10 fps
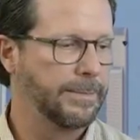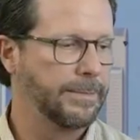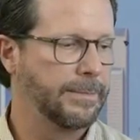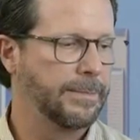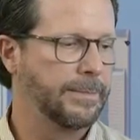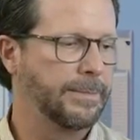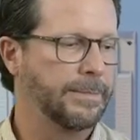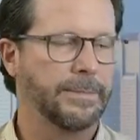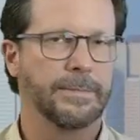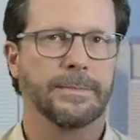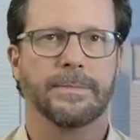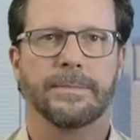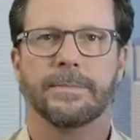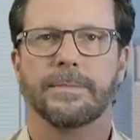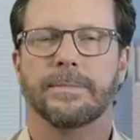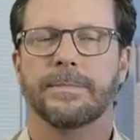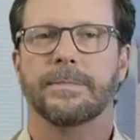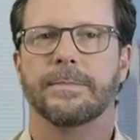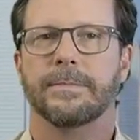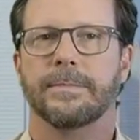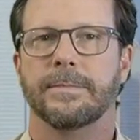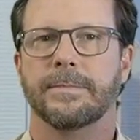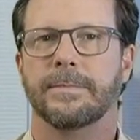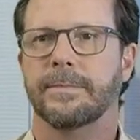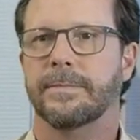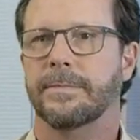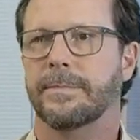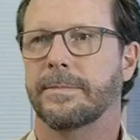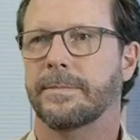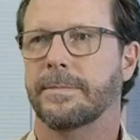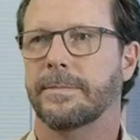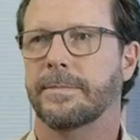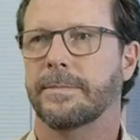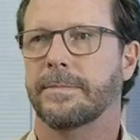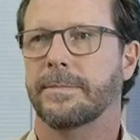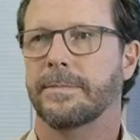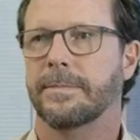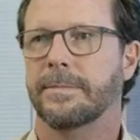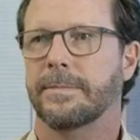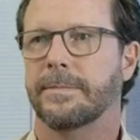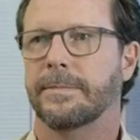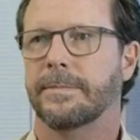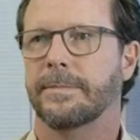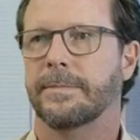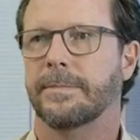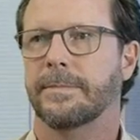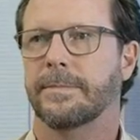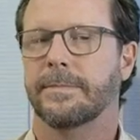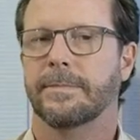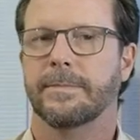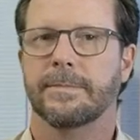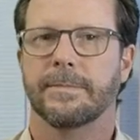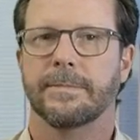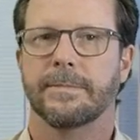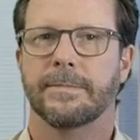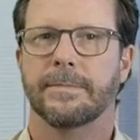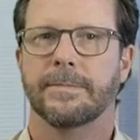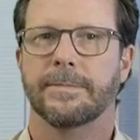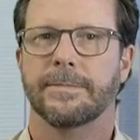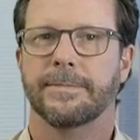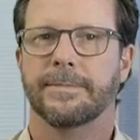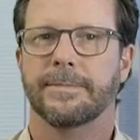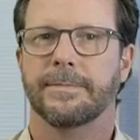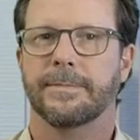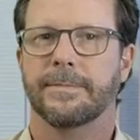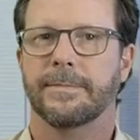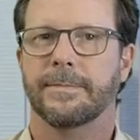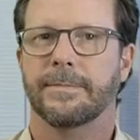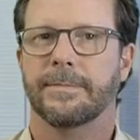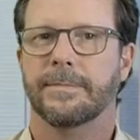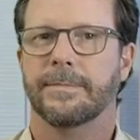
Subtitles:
The person shown says nothing.